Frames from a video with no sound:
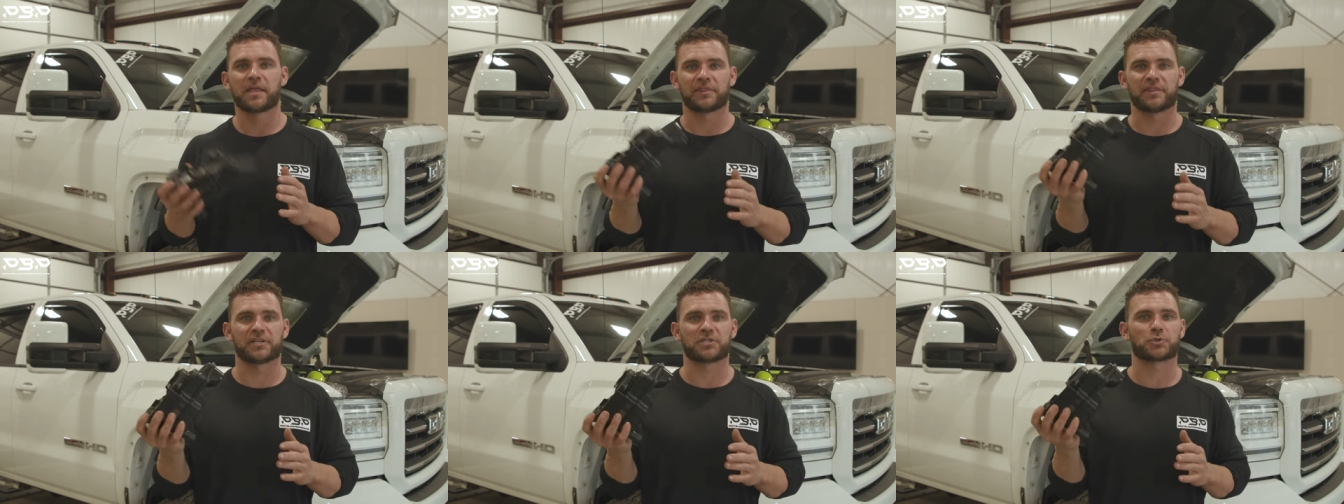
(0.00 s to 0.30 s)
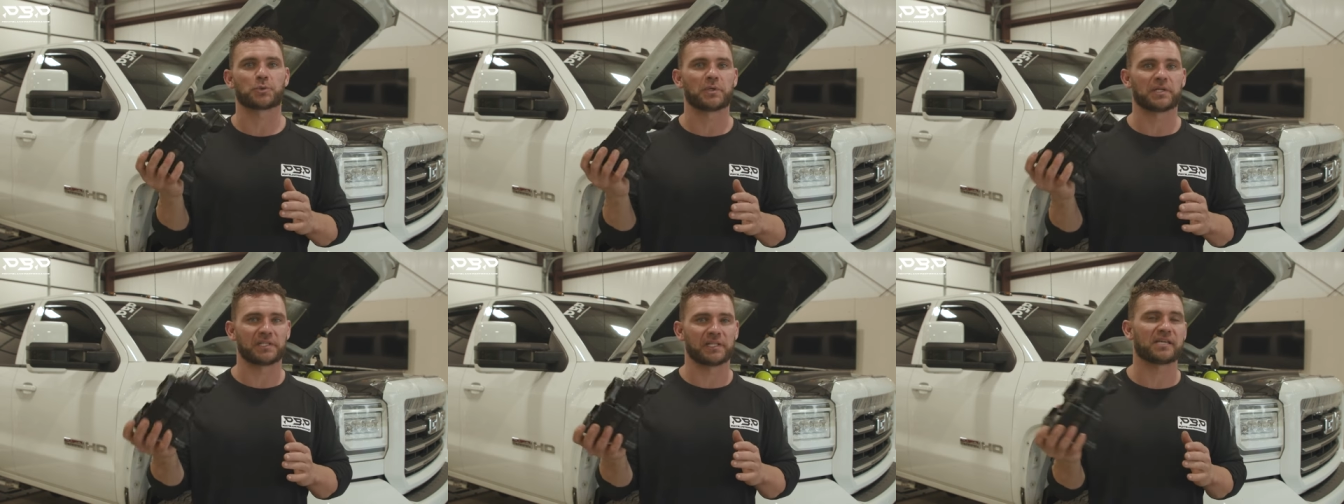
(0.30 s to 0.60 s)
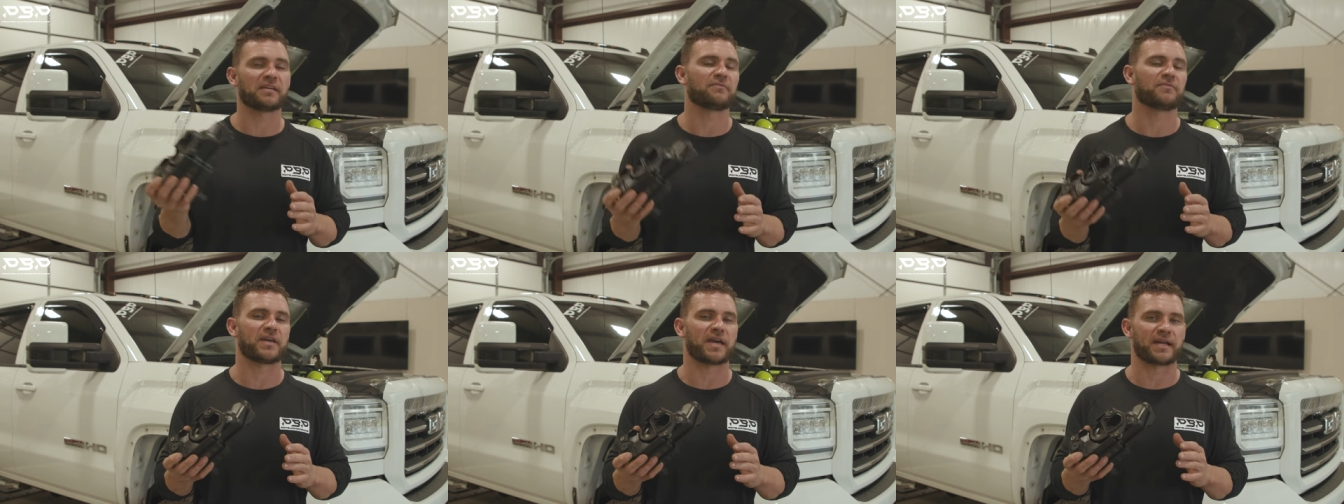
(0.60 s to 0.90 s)
this will
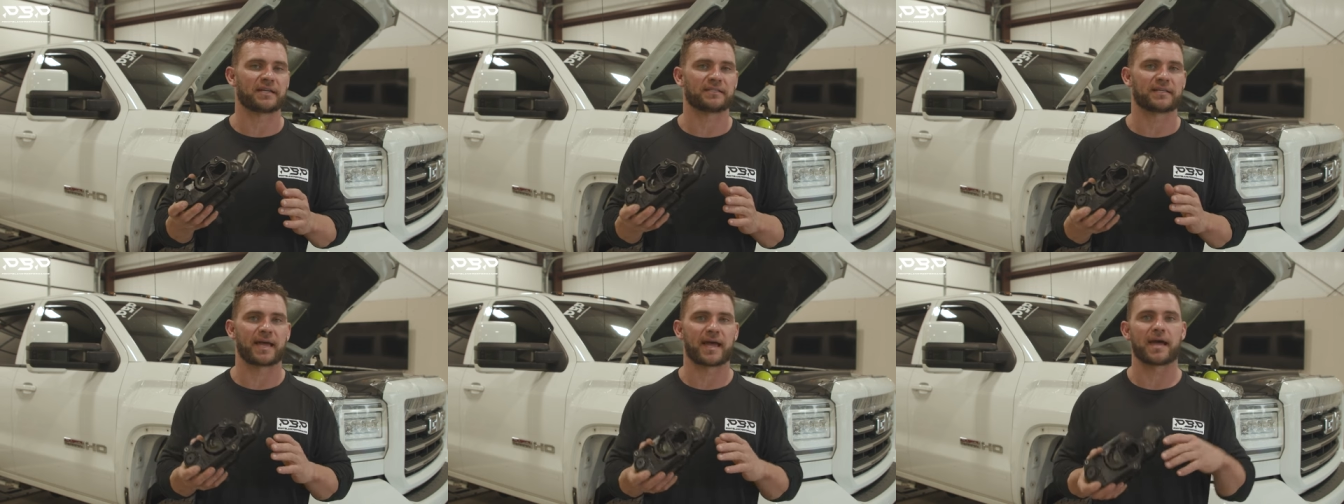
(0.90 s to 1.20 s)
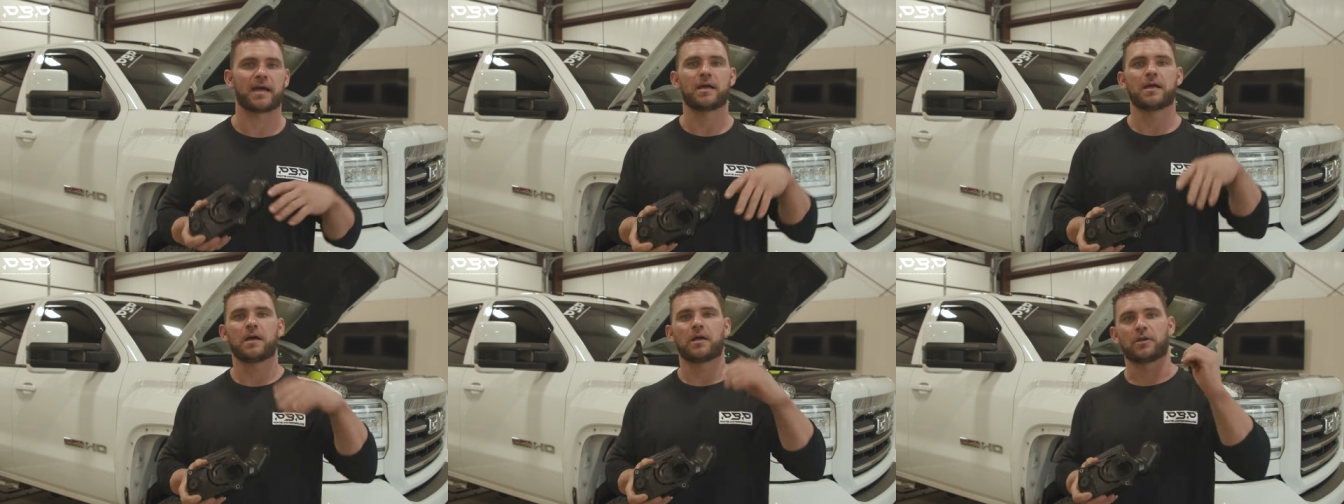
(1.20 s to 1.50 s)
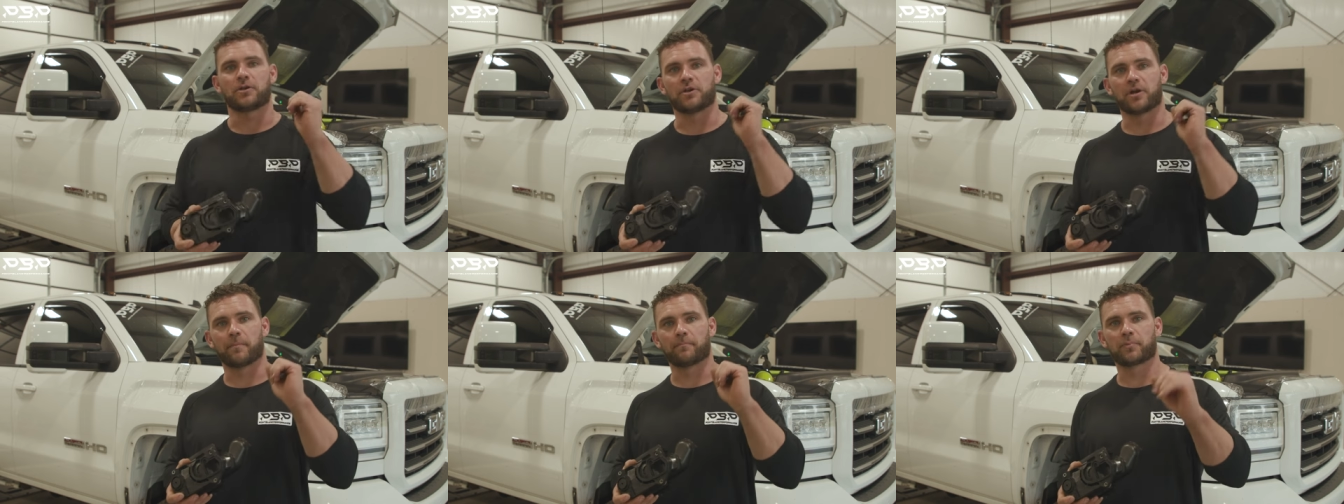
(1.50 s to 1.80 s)
alleviate that.
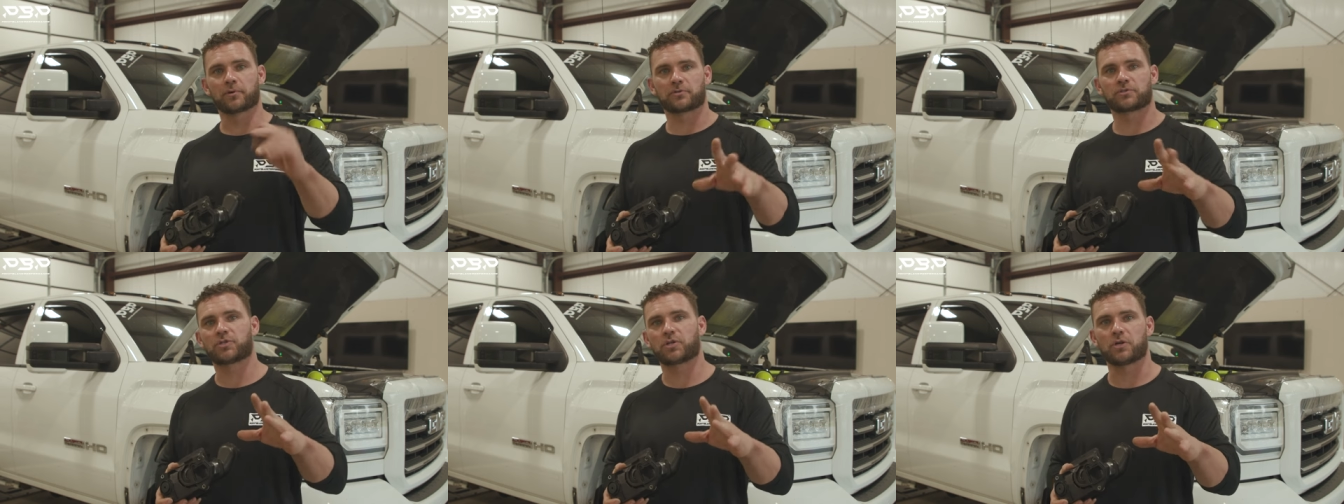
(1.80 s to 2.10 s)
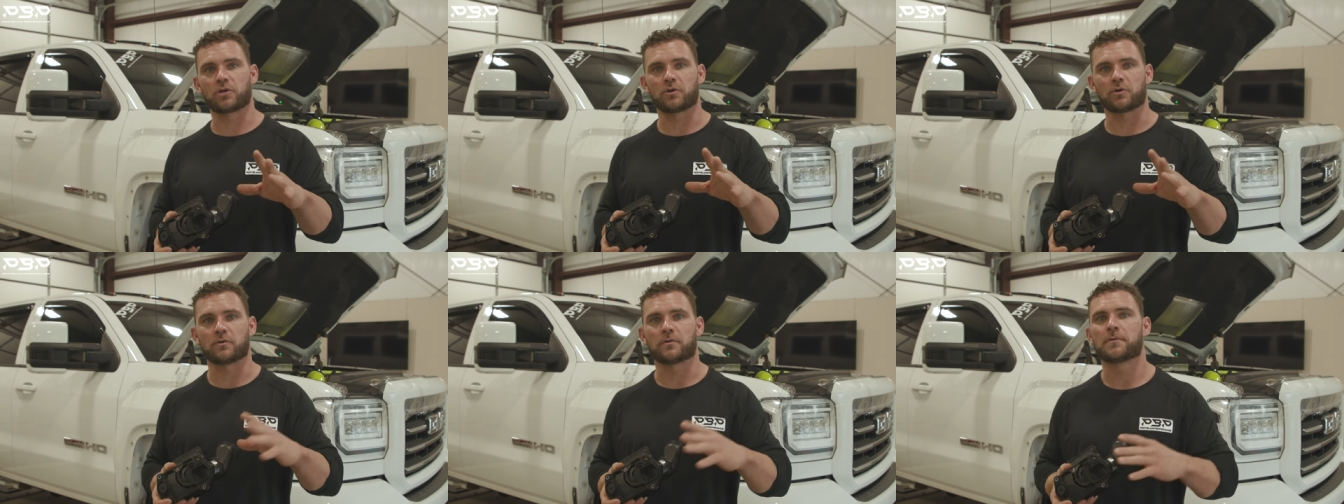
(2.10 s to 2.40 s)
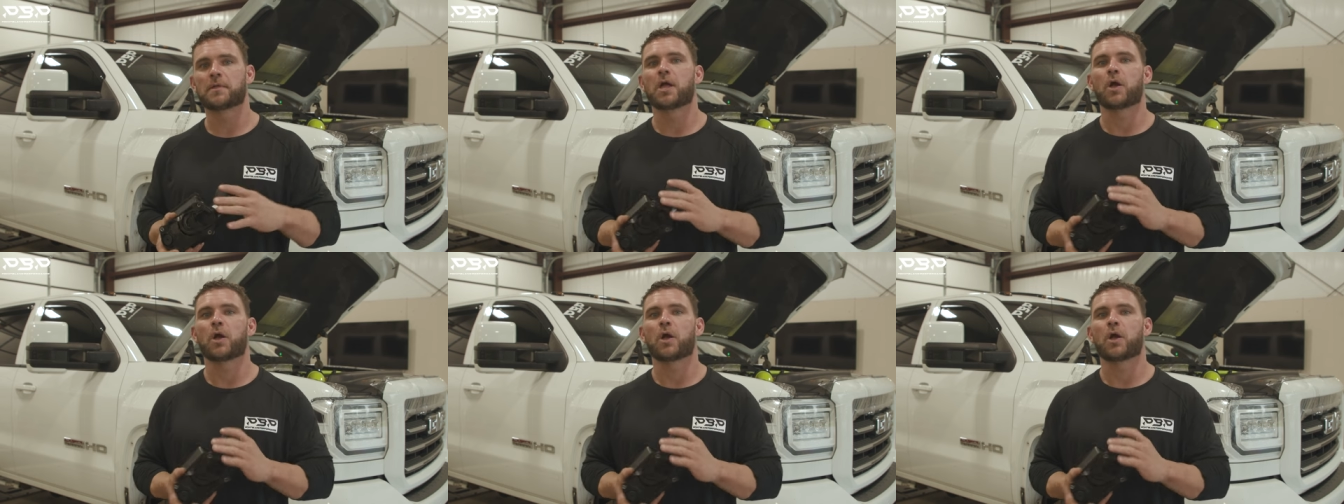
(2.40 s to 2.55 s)
Number two,